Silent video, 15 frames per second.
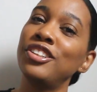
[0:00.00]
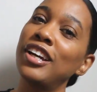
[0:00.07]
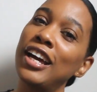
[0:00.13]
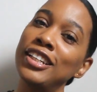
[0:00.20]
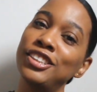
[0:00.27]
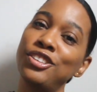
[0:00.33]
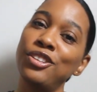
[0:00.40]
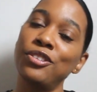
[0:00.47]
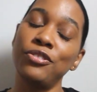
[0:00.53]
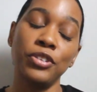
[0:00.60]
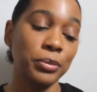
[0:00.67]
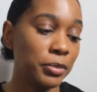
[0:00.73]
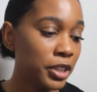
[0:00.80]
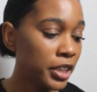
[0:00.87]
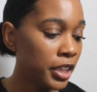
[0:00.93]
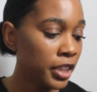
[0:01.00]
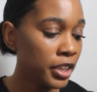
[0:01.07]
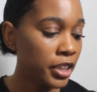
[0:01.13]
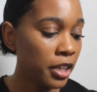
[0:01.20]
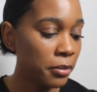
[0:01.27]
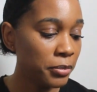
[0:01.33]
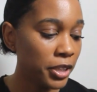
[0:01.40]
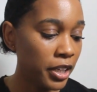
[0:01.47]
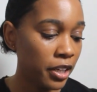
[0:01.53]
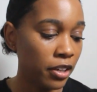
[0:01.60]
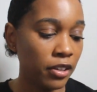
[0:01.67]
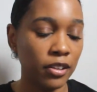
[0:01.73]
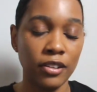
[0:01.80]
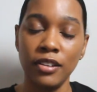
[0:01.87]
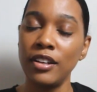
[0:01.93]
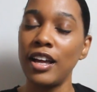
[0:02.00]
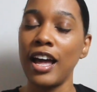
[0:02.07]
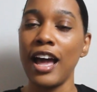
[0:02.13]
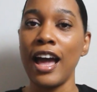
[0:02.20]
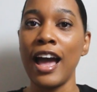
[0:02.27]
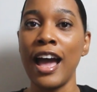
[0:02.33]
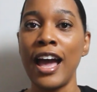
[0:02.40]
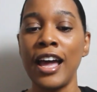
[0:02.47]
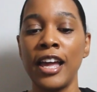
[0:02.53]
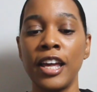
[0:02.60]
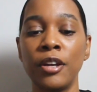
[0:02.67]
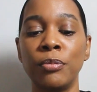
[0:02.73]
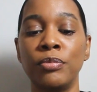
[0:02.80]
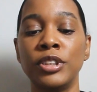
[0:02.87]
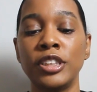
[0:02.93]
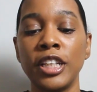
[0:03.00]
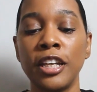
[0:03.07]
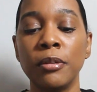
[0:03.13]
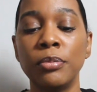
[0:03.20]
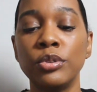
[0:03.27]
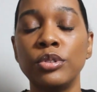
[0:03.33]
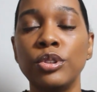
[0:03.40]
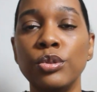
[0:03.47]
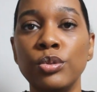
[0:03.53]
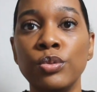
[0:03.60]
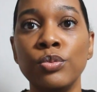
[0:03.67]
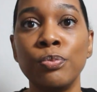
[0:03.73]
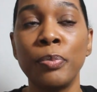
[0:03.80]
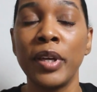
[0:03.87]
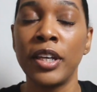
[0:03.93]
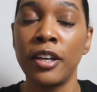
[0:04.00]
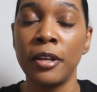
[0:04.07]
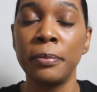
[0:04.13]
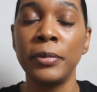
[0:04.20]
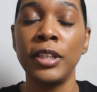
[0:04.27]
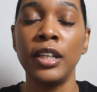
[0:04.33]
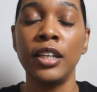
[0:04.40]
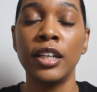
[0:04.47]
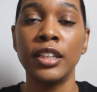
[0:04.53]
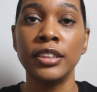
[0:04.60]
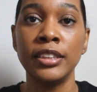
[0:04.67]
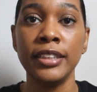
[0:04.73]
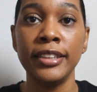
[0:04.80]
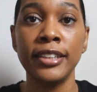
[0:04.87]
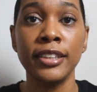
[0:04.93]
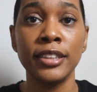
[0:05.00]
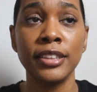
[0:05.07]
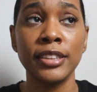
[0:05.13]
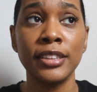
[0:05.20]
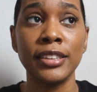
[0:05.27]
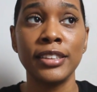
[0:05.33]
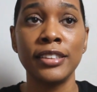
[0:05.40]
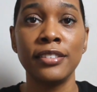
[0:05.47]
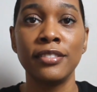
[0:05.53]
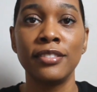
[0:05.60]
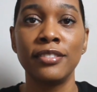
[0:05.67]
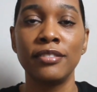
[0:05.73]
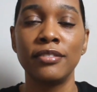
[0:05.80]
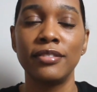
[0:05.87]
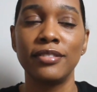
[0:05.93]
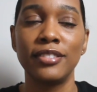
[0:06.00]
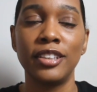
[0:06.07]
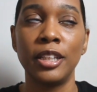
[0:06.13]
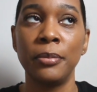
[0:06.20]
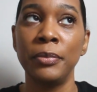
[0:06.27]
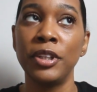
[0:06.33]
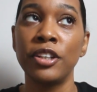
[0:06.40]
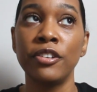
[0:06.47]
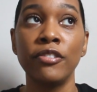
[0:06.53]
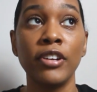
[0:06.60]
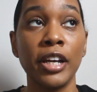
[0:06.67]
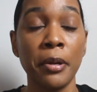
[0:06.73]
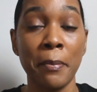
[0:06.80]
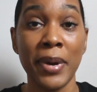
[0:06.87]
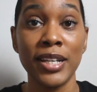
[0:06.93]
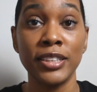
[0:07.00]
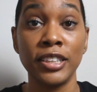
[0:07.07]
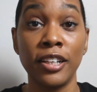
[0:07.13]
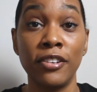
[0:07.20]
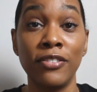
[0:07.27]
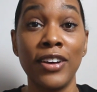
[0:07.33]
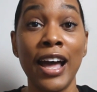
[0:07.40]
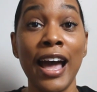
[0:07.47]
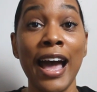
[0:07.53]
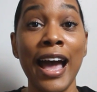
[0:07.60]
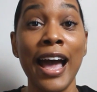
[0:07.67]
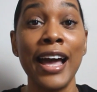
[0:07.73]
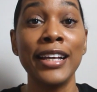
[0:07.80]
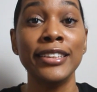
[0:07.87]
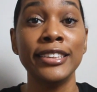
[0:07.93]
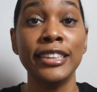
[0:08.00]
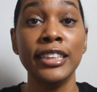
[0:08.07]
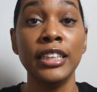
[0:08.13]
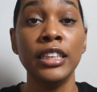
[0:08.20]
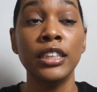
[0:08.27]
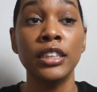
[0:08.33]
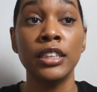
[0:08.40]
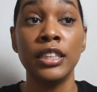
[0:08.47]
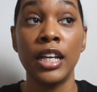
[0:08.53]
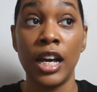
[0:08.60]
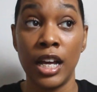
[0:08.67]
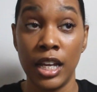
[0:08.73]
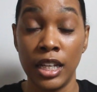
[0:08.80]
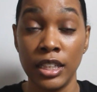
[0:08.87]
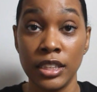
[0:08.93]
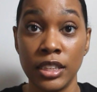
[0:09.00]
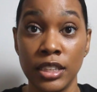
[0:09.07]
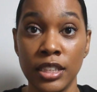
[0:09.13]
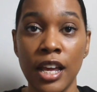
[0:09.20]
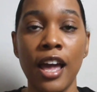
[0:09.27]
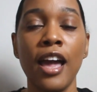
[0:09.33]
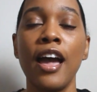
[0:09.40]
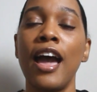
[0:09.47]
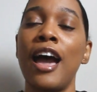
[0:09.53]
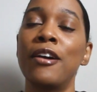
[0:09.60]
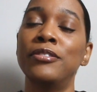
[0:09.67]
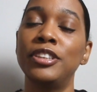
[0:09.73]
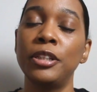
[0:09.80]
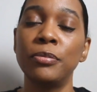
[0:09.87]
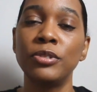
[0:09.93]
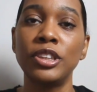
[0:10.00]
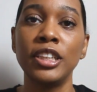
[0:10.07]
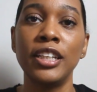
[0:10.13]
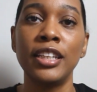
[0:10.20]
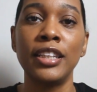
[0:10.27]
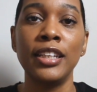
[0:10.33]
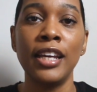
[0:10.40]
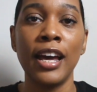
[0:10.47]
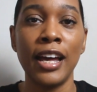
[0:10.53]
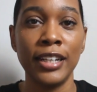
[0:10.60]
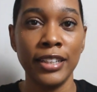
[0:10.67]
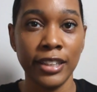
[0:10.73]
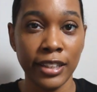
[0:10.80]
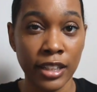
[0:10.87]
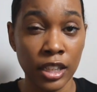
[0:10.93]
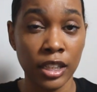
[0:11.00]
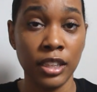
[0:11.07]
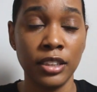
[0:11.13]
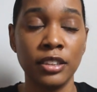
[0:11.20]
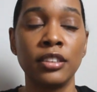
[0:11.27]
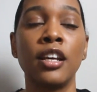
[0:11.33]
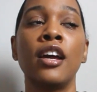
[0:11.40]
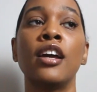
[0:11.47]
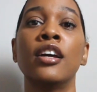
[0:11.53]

guys know from the thumbnail, I was able to pick up the Adidas, let me correct myself, Adidas. I was able to get the Adidas